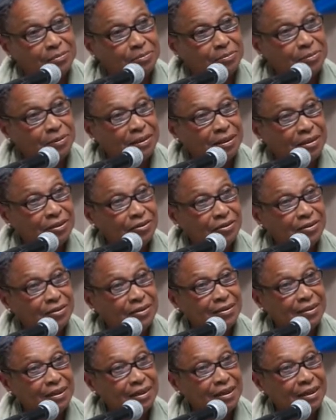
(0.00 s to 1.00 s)

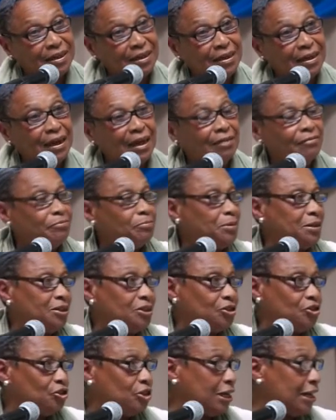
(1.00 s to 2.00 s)
because I have
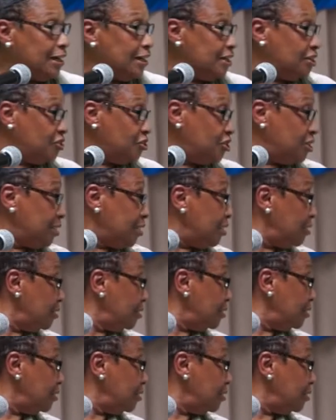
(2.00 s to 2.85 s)
been challenging